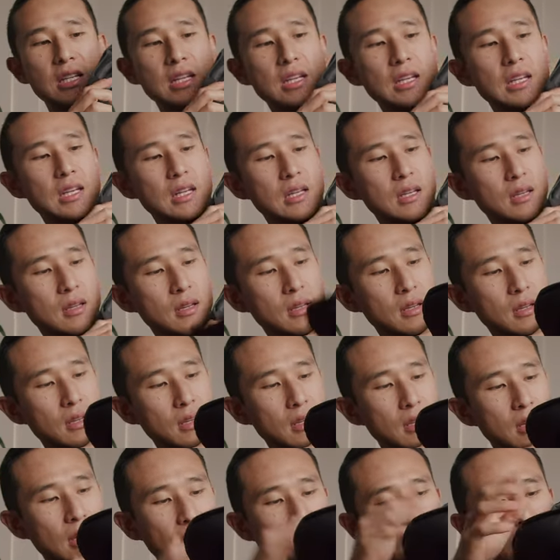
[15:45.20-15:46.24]
here
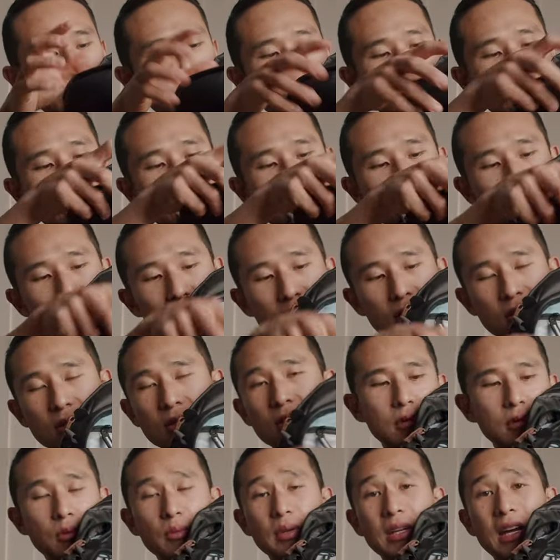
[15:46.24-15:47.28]
and,
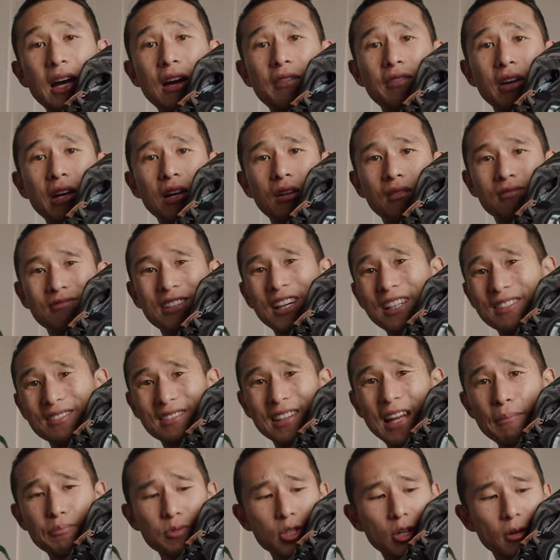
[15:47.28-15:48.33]
and we have our like
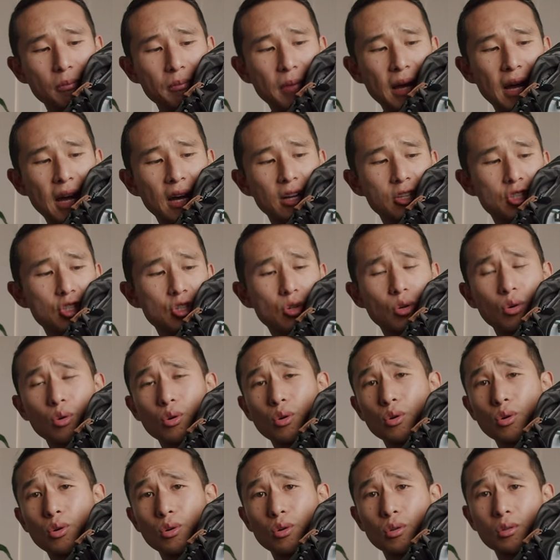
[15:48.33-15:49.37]
laptop pouch
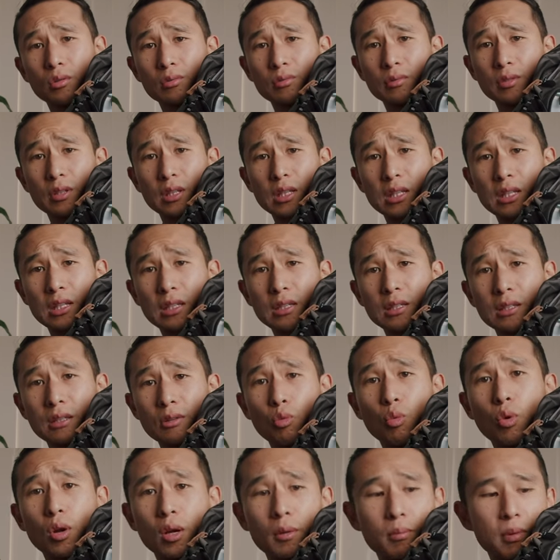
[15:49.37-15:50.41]
or the
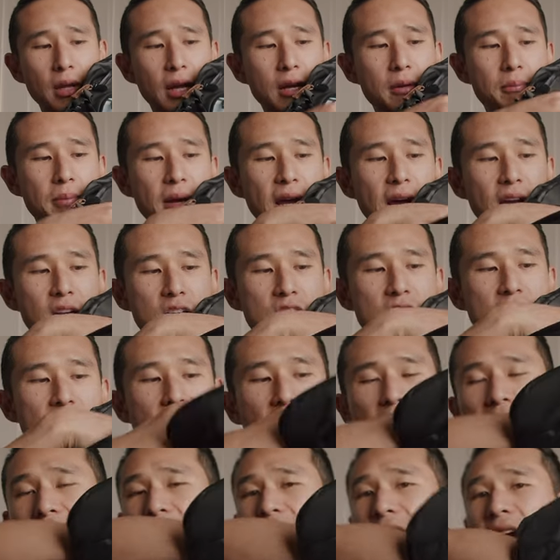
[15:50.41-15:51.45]
water bladder pouch
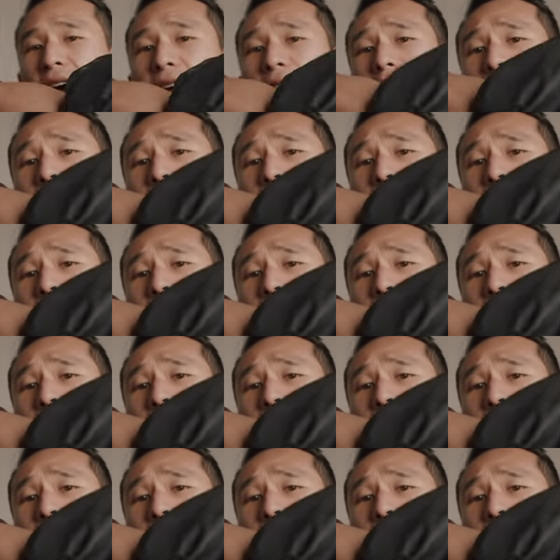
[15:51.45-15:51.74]
here and